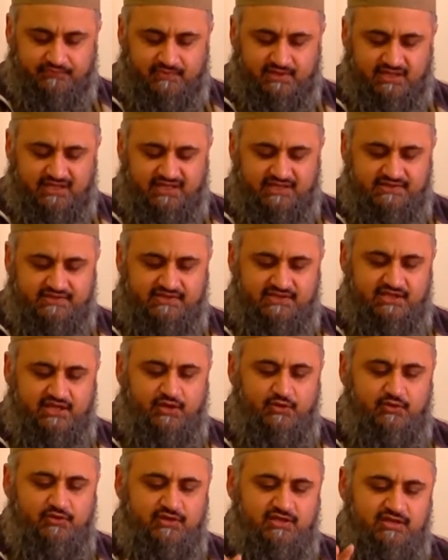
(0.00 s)
It's the
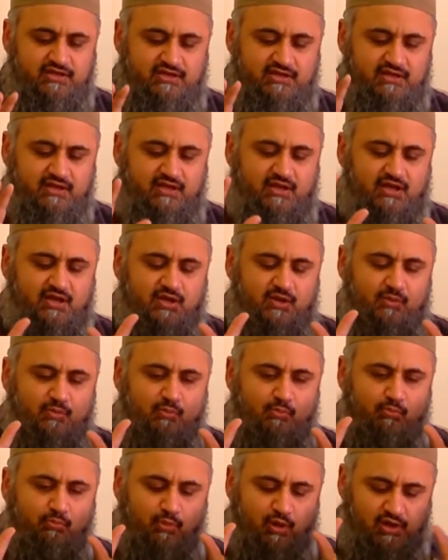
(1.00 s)
only
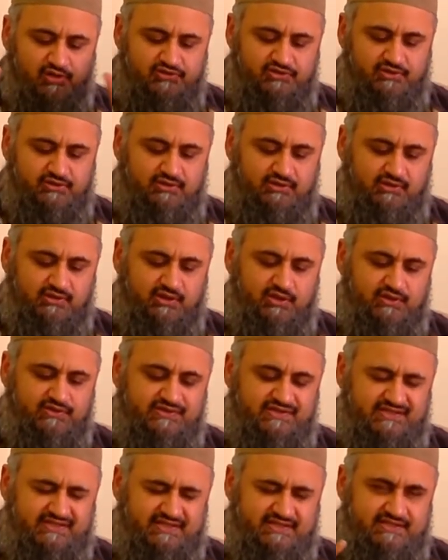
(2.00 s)
model
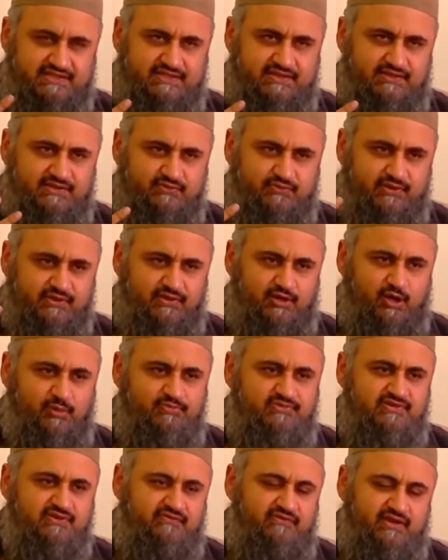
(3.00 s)
consistent with
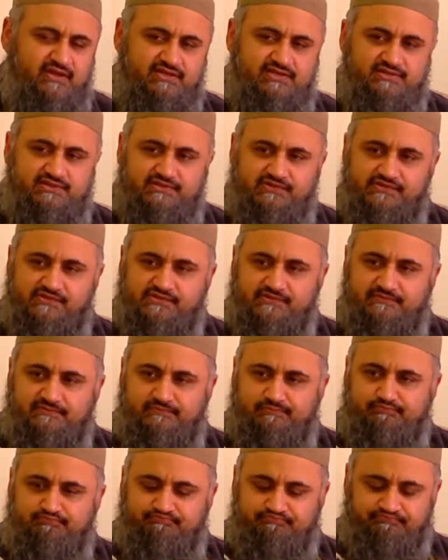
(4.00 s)
observations
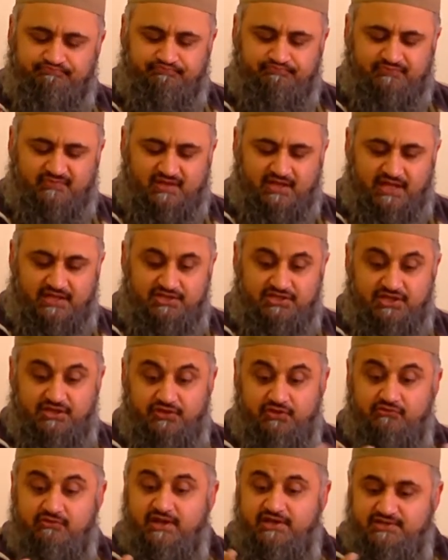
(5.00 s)
and
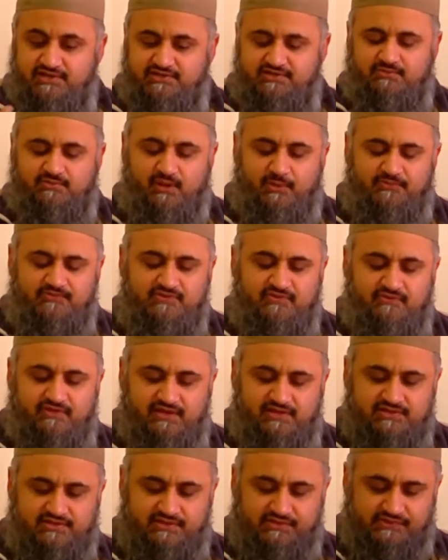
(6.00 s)
generations of
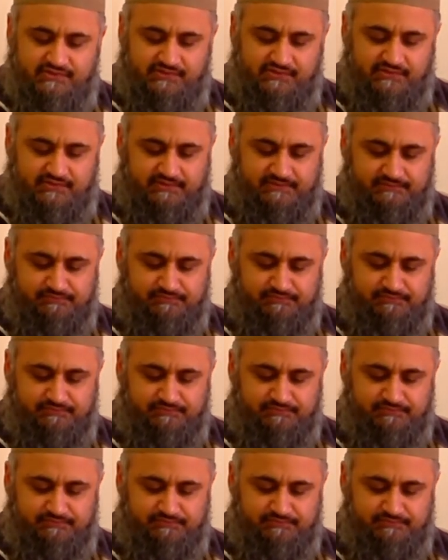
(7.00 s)
observations.